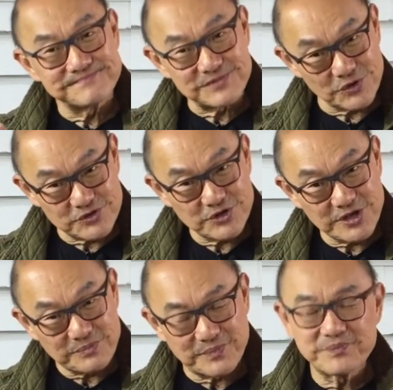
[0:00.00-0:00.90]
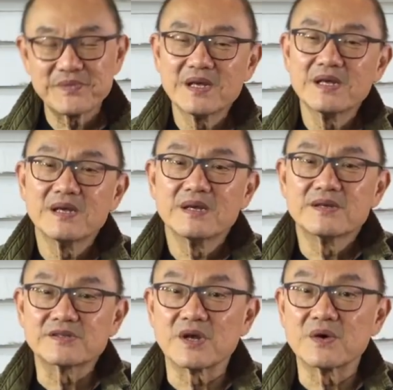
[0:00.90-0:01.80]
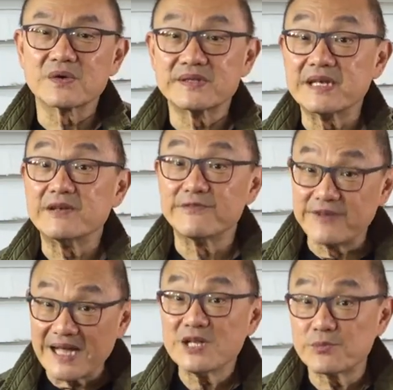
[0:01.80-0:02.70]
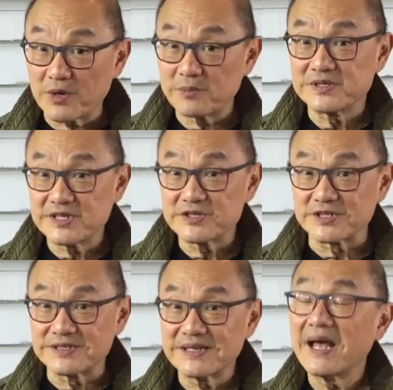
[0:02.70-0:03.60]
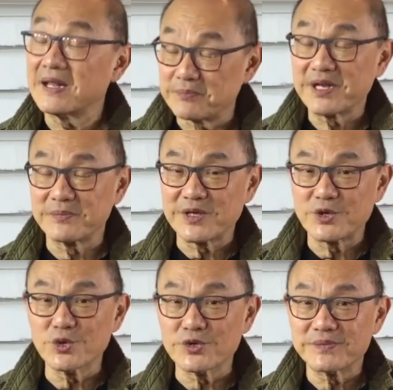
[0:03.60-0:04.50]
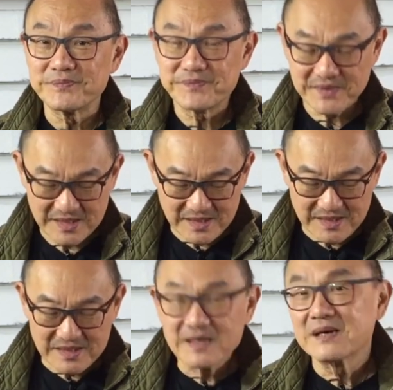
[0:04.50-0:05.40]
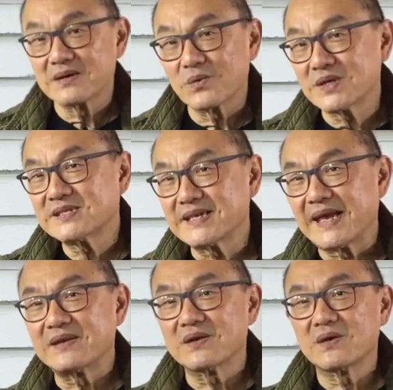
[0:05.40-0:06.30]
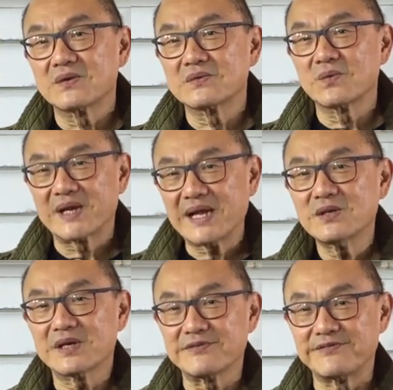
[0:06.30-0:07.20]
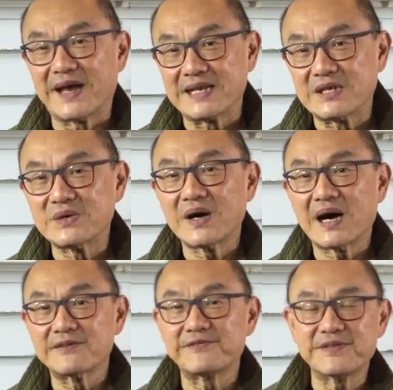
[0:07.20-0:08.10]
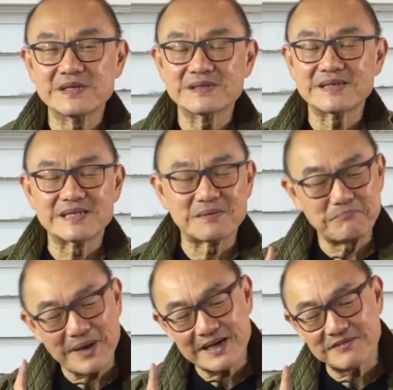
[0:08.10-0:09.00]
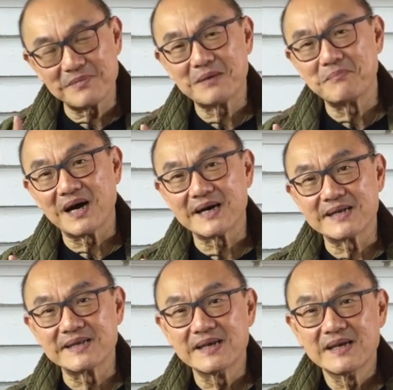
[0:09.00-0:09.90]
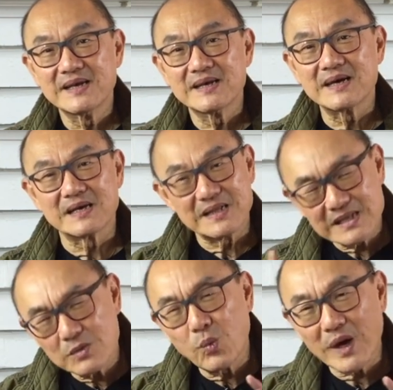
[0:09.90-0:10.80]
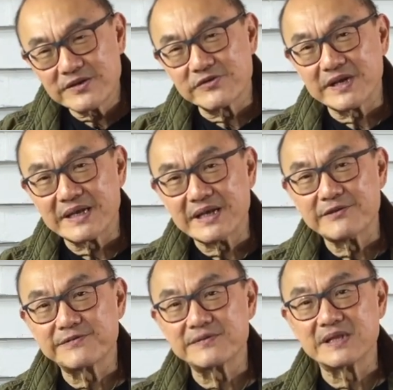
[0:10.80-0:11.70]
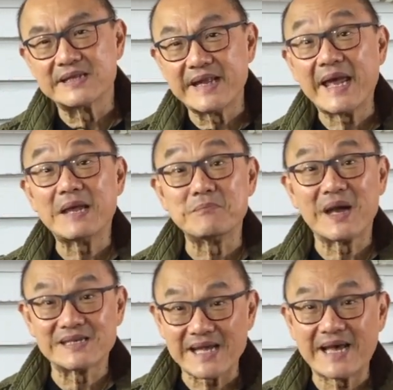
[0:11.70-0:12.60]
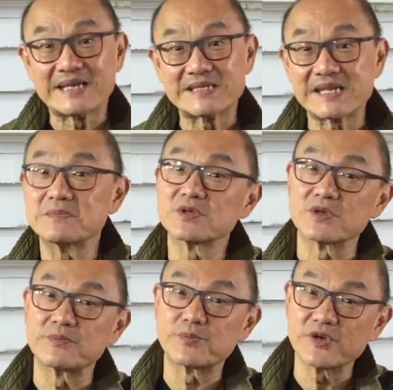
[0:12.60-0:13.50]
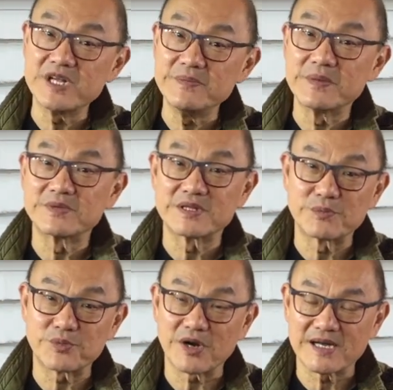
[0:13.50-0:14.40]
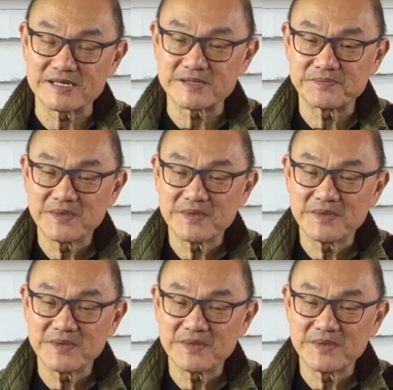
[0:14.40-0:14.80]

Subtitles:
Not cheap. So the value proposition had better be good. Once again, when I look at value, I feel in the back of my mind a little wondering if the name has added some sort of premium to the price.